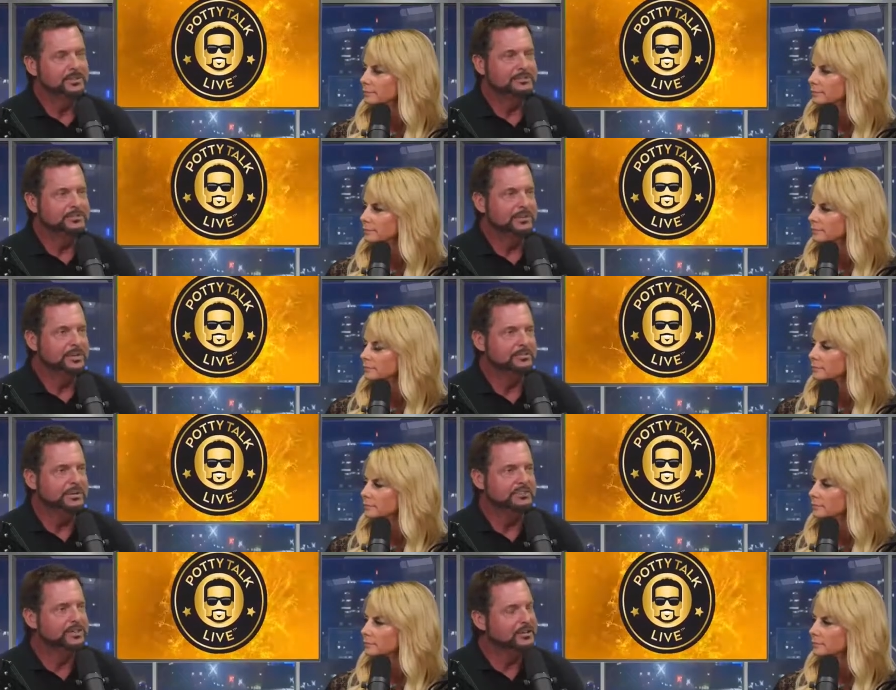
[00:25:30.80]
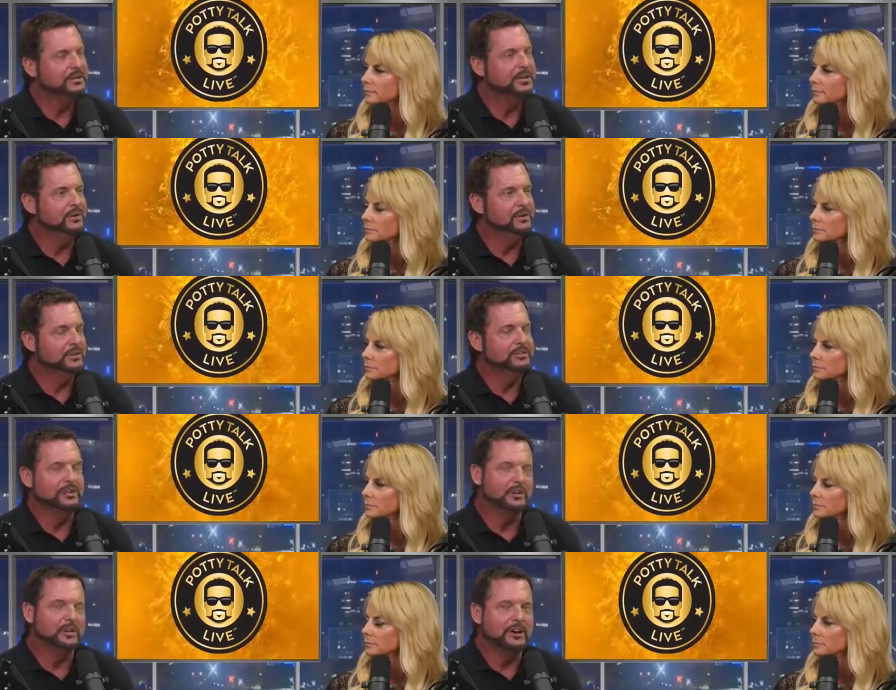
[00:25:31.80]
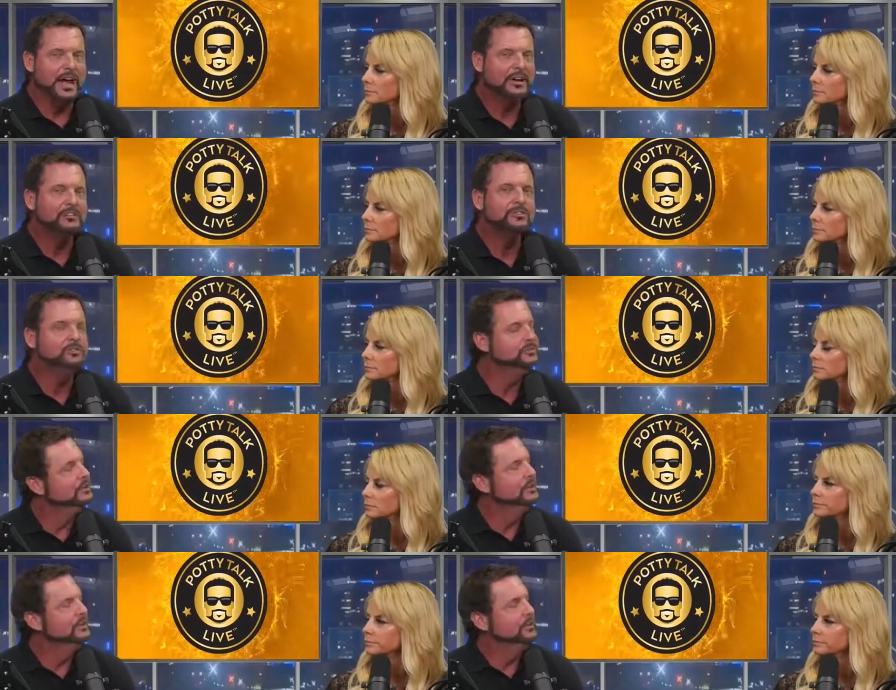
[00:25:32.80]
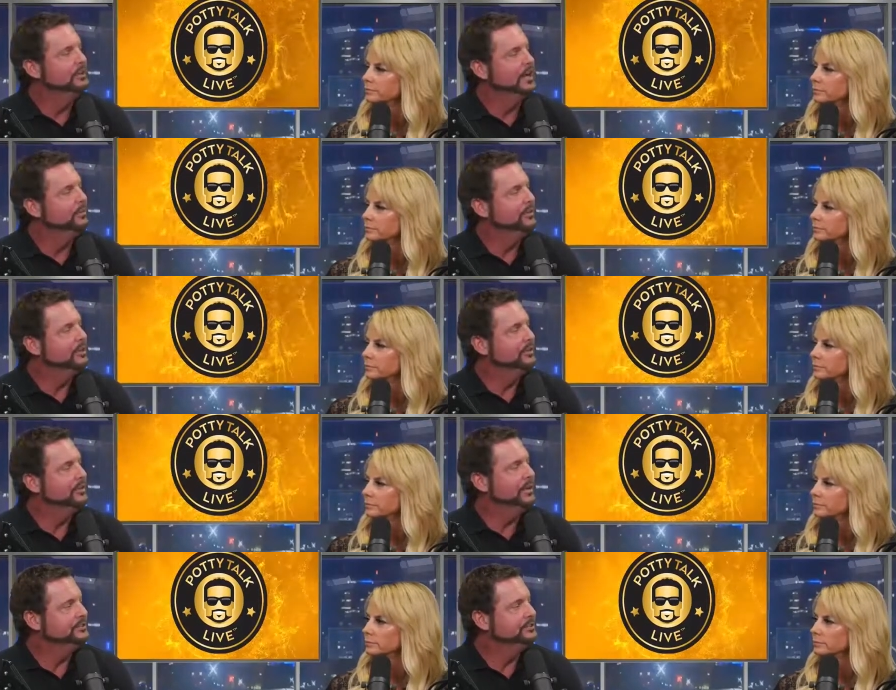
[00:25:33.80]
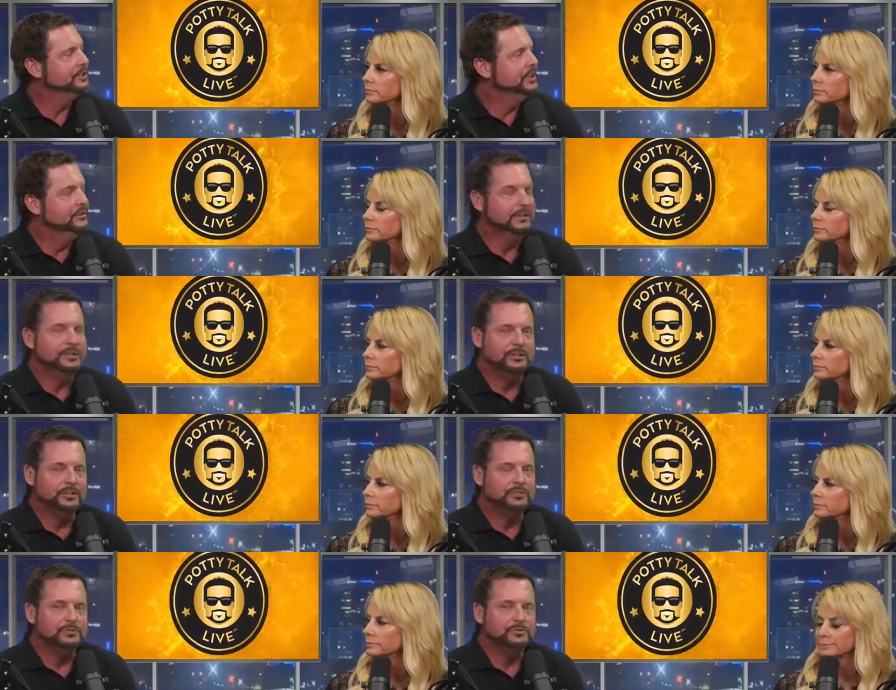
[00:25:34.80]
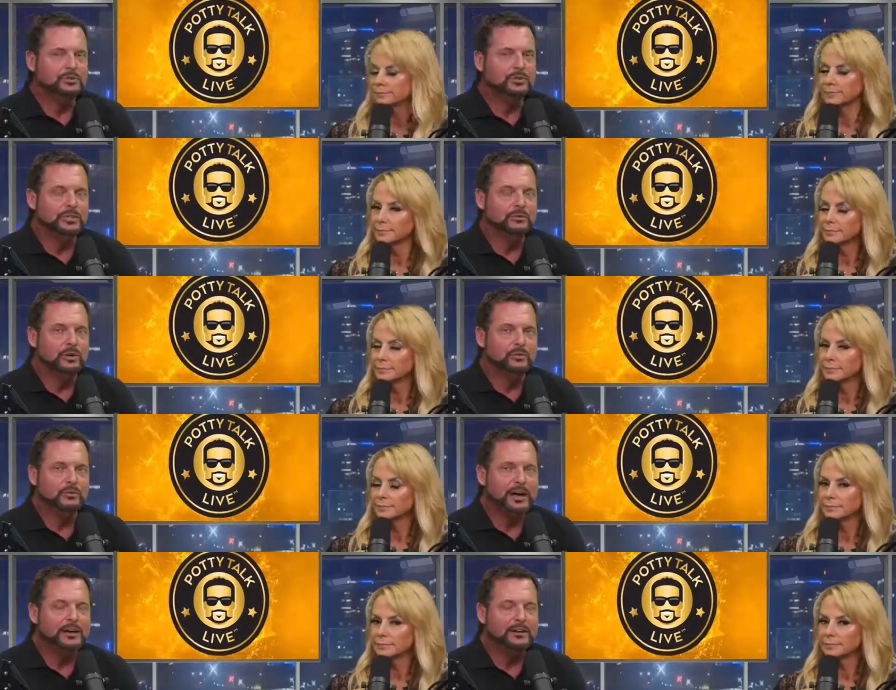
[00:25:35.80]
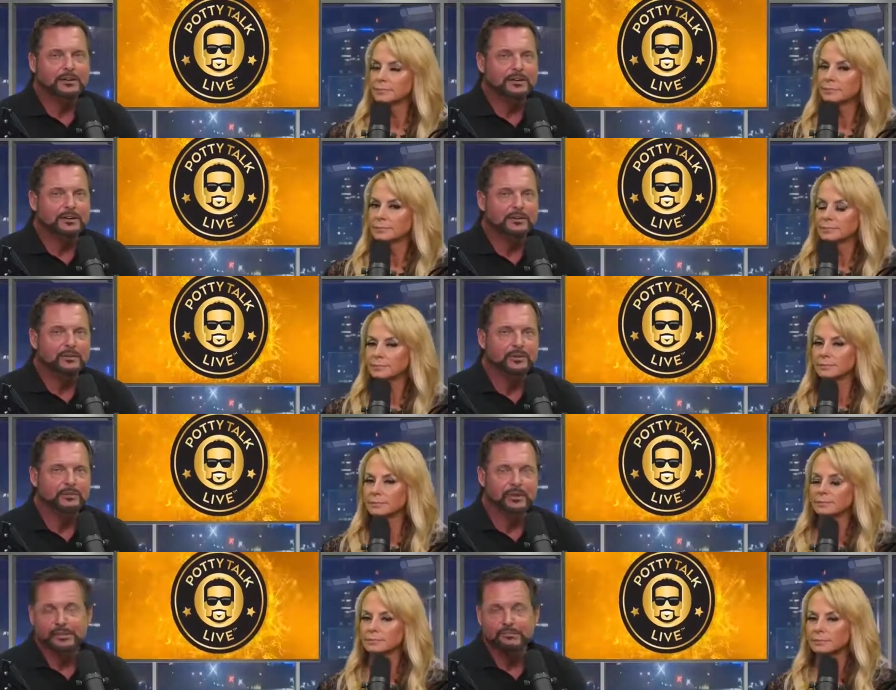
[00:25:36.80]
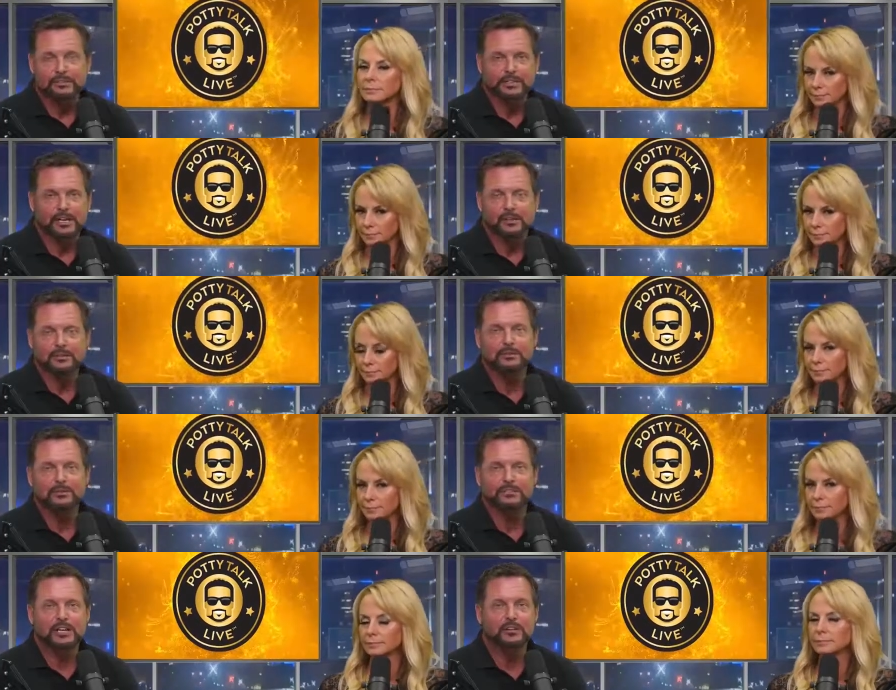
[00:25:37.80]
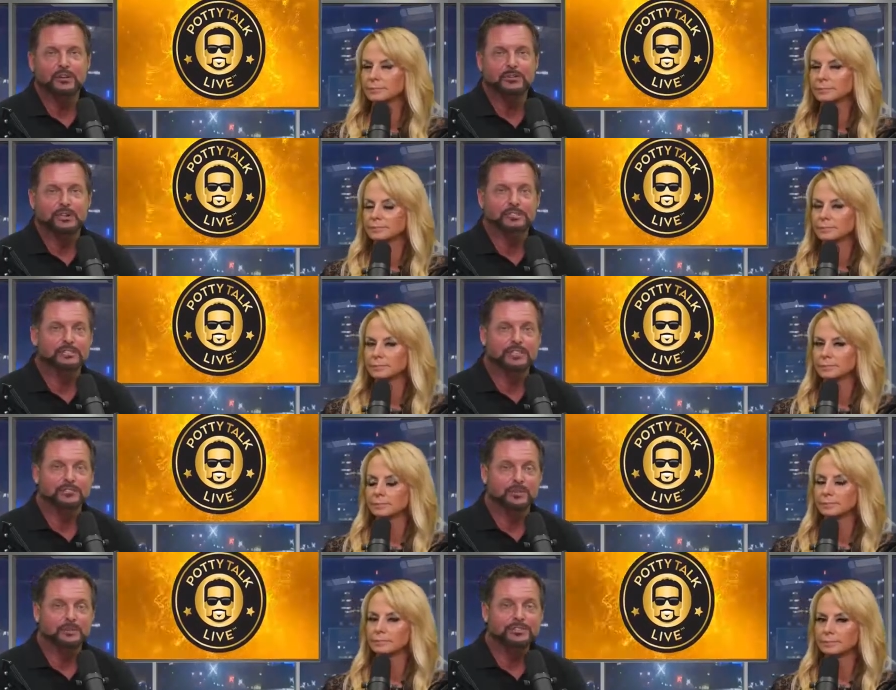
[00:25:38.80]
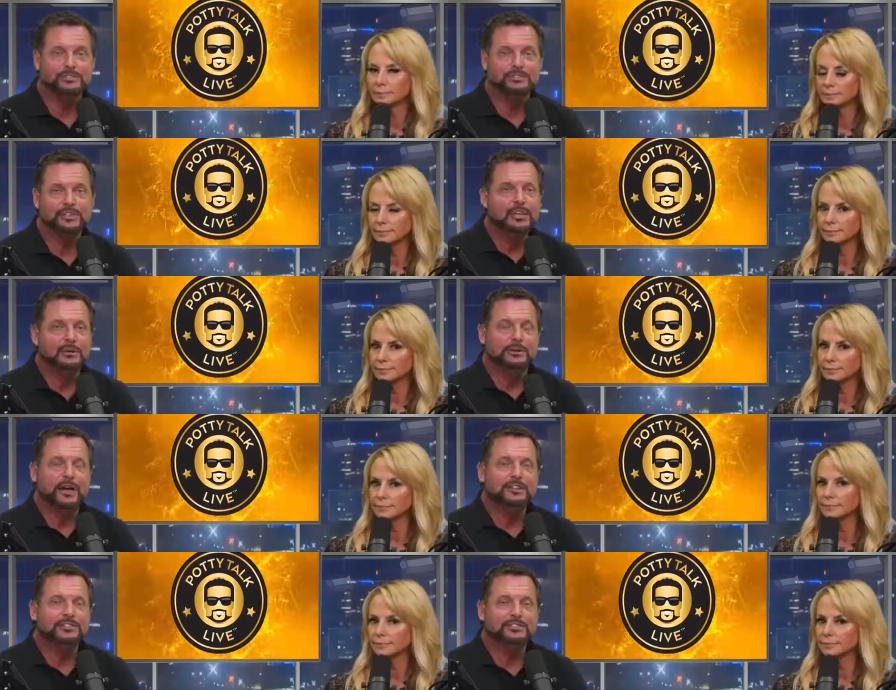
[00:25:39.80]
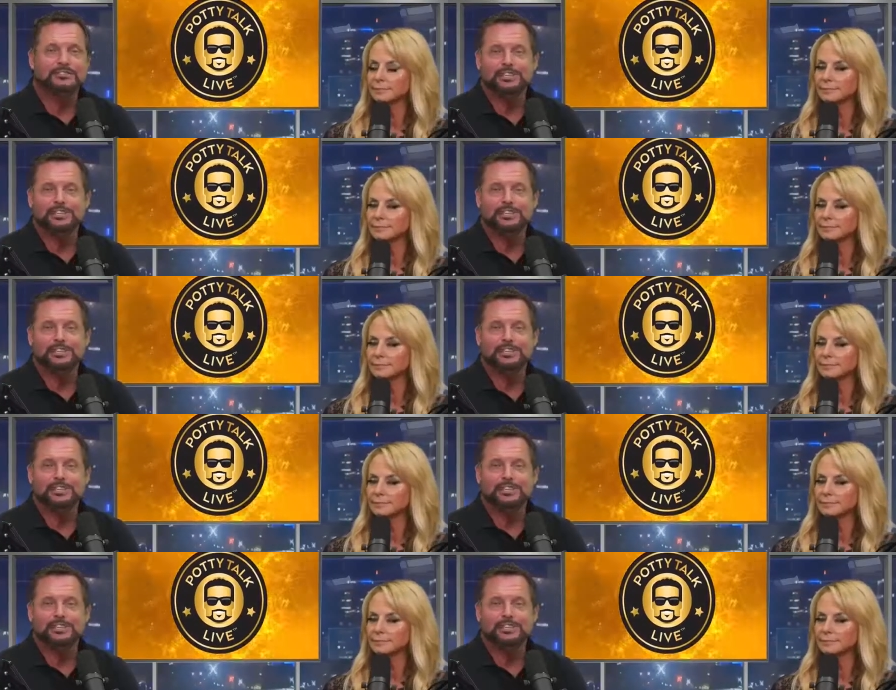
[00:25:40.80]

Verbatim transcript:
Speaker 1: So, there, you know, it can be a stigma or, you know, our attitude mm-hmm. on how we look at things. But, you know, truly what we're about here with Million, Million Dollar Plumber is not only growing a successful business, but having a